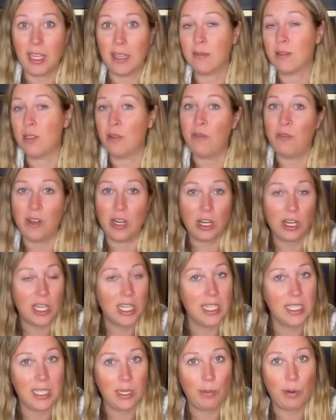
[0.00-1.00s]
It was a very
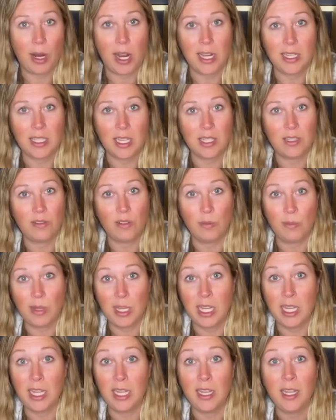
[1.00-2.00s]
easy process for
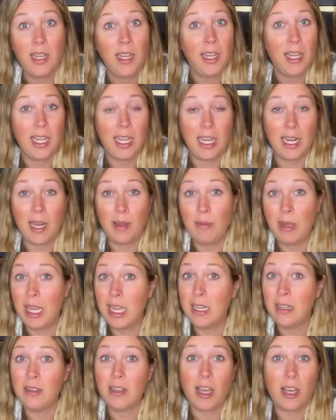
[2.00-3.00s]
me, and I
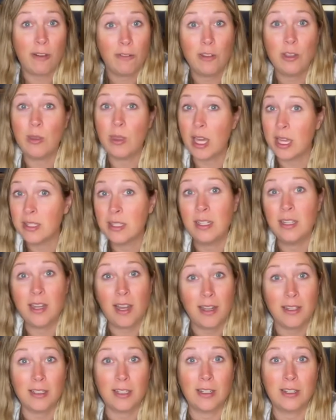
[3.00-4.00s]
made a few thousand
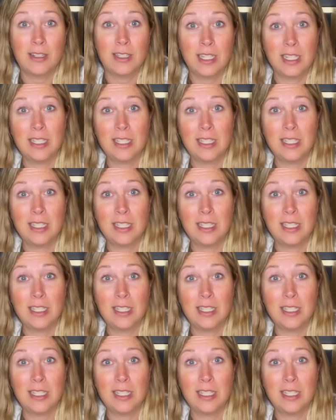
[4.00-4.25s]
dollars.